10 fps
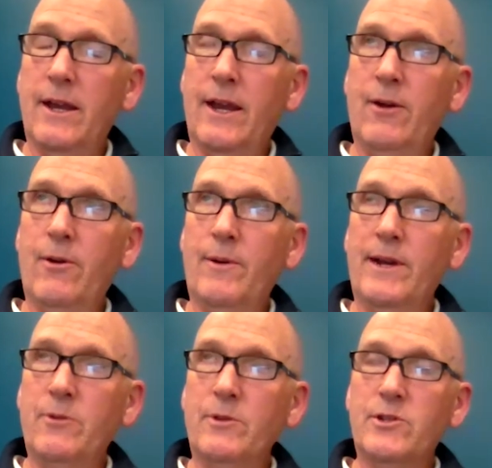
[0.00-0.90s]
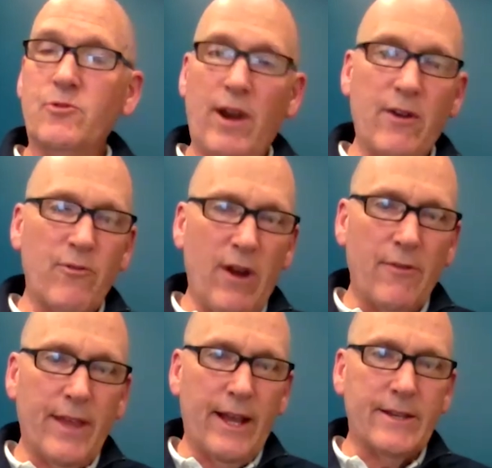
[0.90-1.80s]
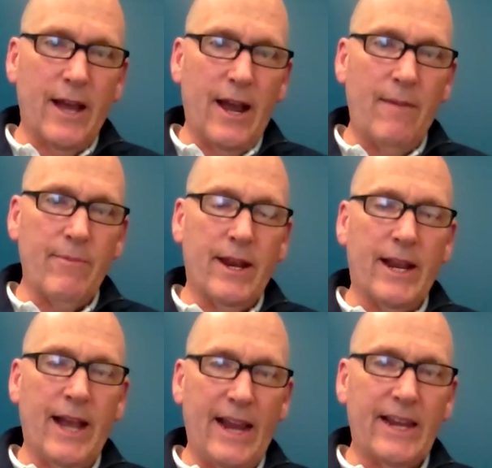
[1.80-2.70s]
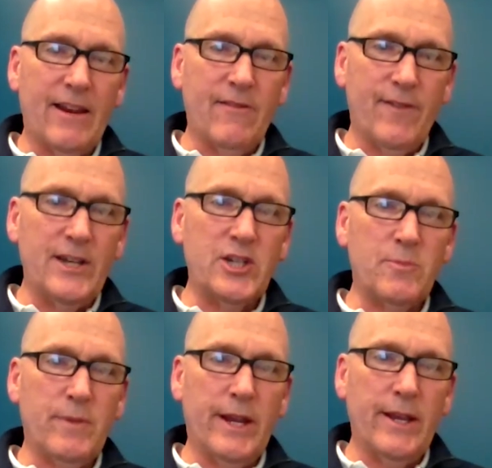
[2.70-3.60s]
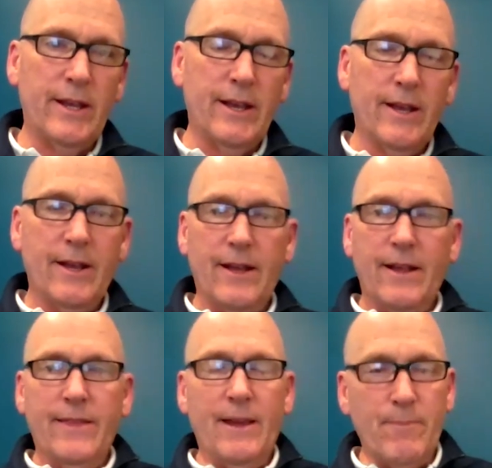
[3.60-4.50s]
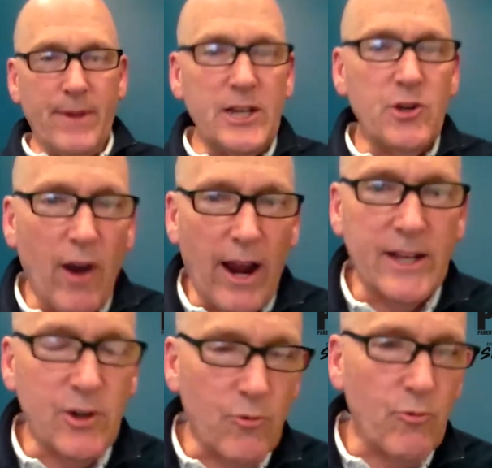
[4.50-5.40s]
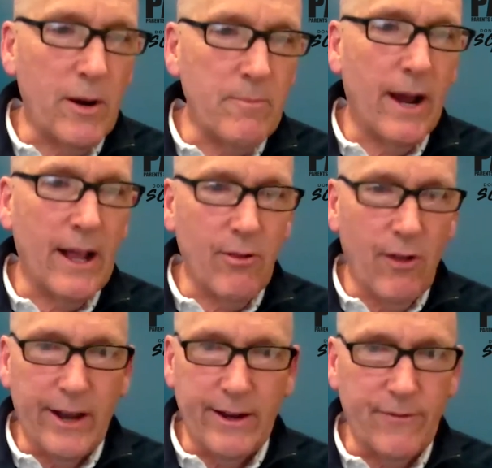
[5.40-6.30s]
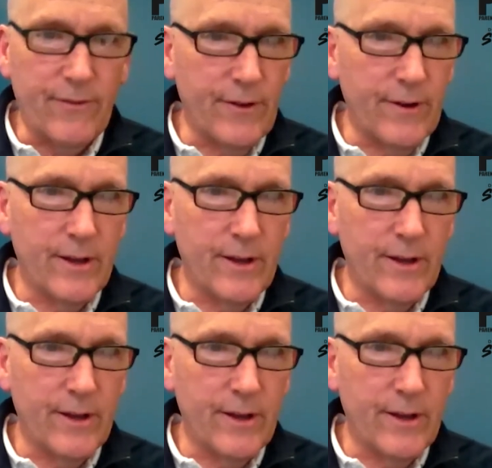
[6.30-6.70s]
it was right around that time that a guy convinced me that me trying to run my life